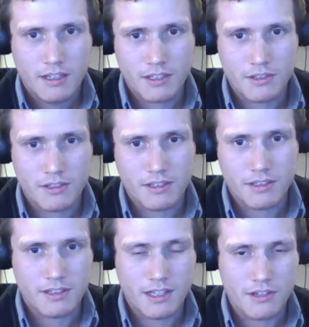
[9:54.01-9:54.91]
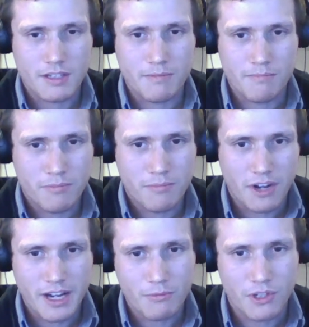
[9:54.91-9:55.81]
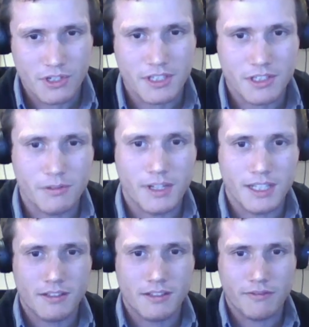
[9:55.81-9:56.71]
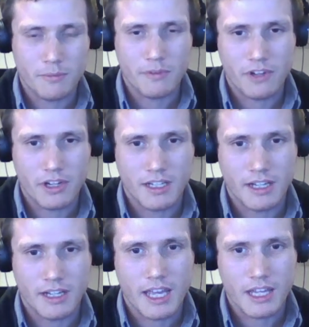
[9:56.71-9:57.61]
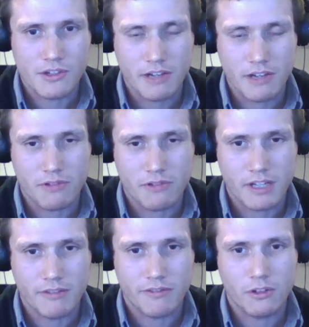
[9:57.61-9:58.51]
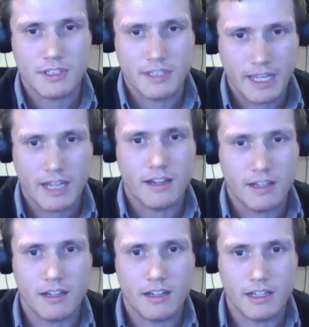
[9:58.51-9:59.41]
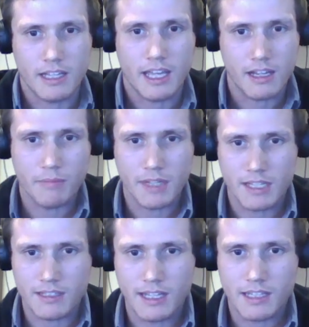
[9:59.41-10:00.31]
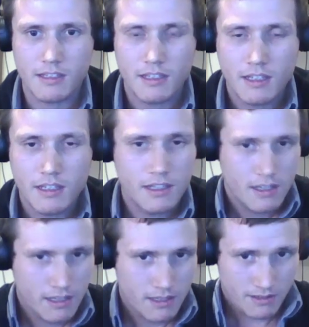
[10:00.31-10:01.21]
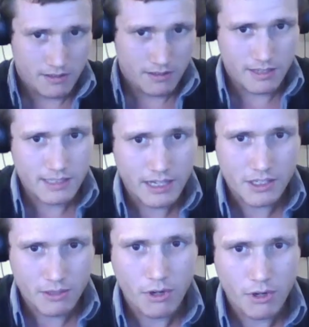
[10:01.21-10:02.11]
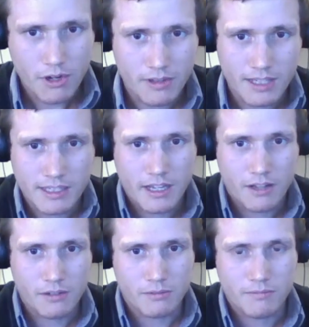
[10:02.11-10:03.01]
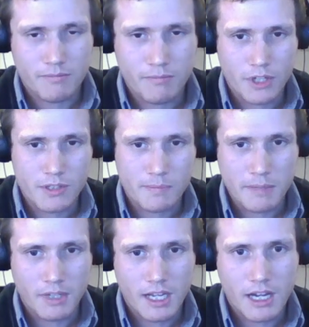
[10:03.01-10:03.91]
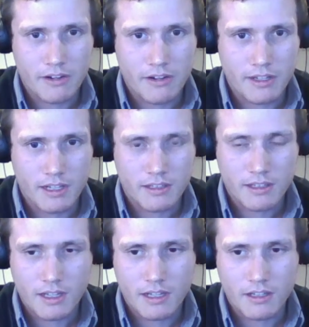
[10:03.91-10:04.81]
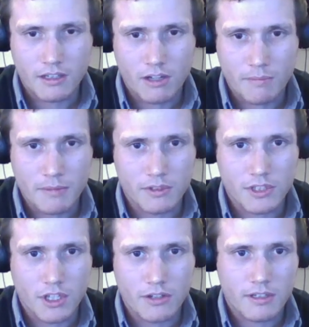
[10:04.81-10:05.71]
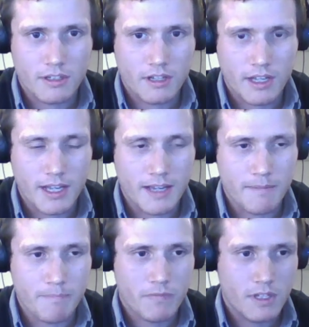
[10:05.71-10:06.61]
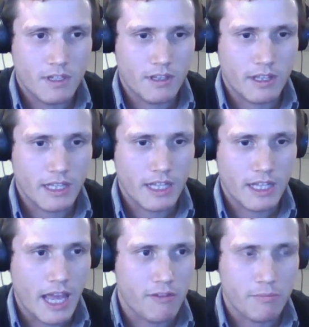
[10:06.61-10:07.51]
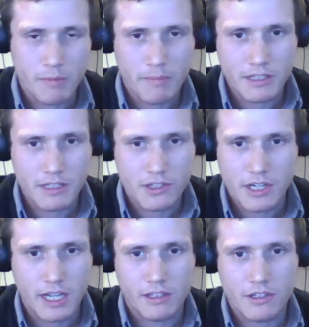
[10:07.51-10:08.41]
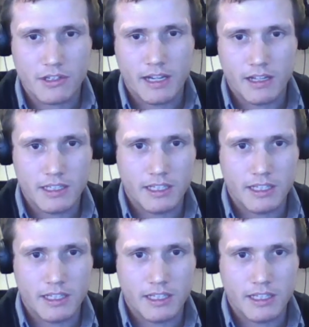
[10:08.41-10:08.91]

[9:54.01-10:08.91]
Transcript: It's essentially brainwashed into us from a very young age and reinforced again and again and again, because that's the status quo. That's how most people are, and a lot of people haven't been made to challenge that